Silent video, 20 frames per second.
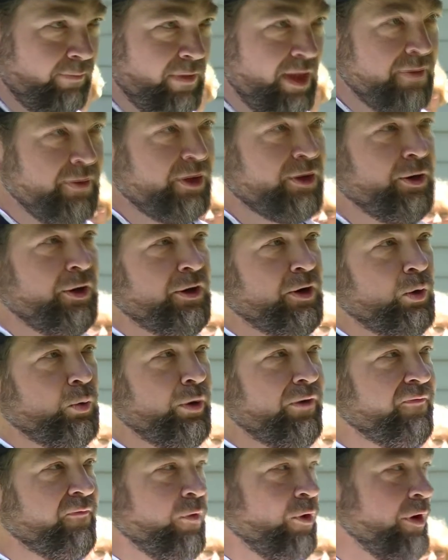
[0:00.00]
the colonel
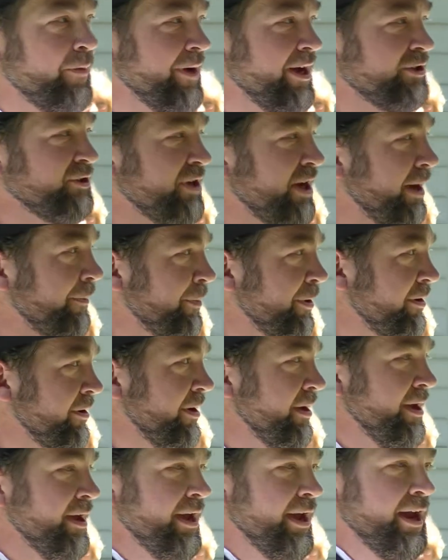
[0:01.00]
would form us up,
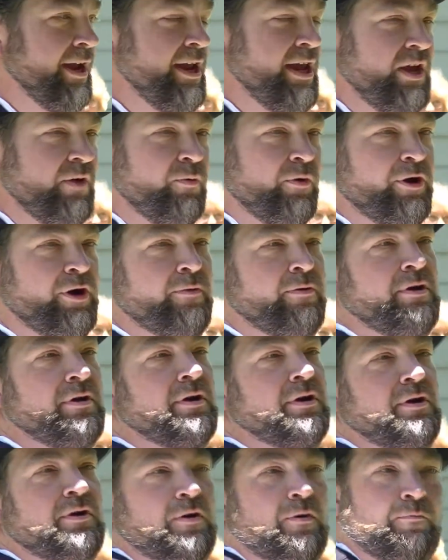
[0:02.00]
and he would
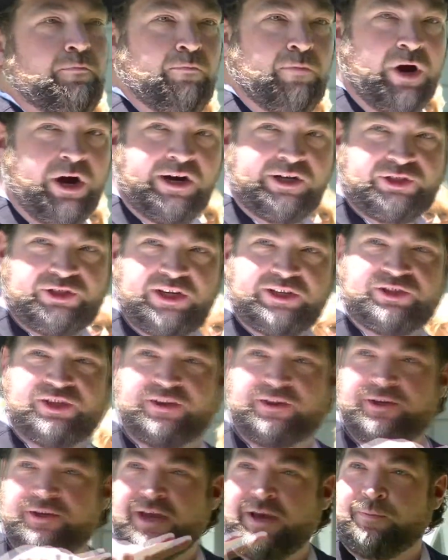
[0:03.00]
march us
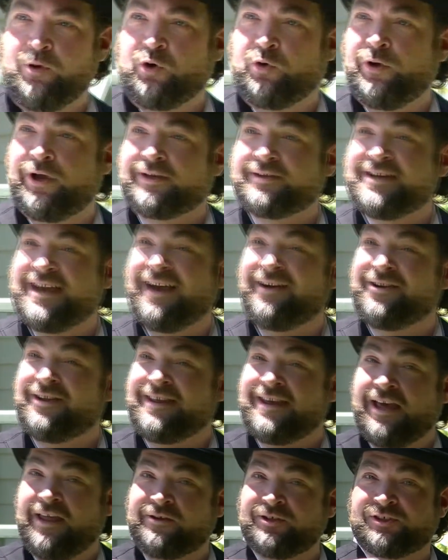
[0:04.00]
at the double quick down to
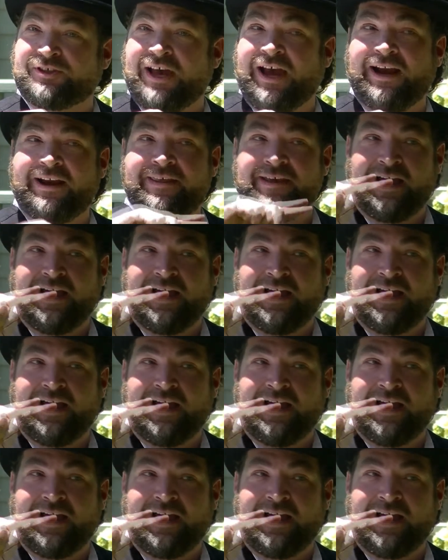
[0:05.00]
the other side of the